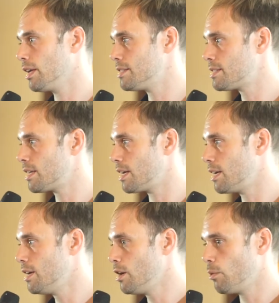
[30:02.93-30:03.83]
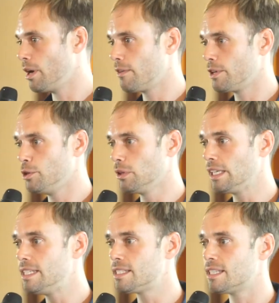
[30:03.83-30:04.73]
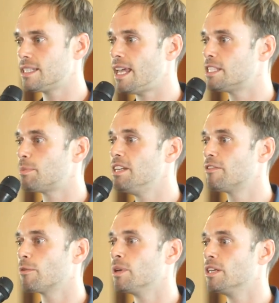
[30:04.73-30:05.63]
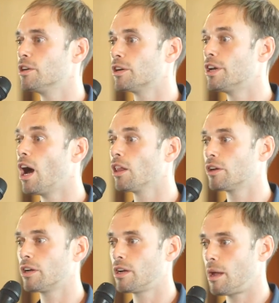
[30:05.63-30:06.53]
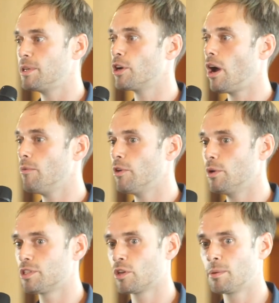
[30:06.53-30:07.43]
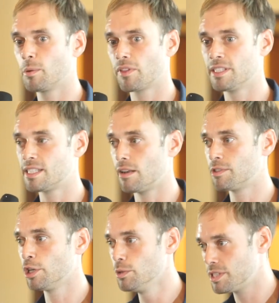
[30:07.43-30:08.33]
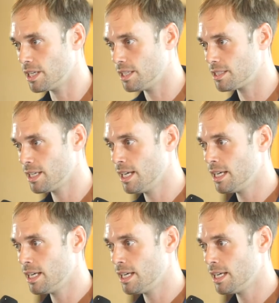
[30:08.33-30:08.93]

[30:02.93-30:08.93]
let's say. Whenever you lease this SP from me, your dollar, I mean, your upvote is going to be worth instead of two cents.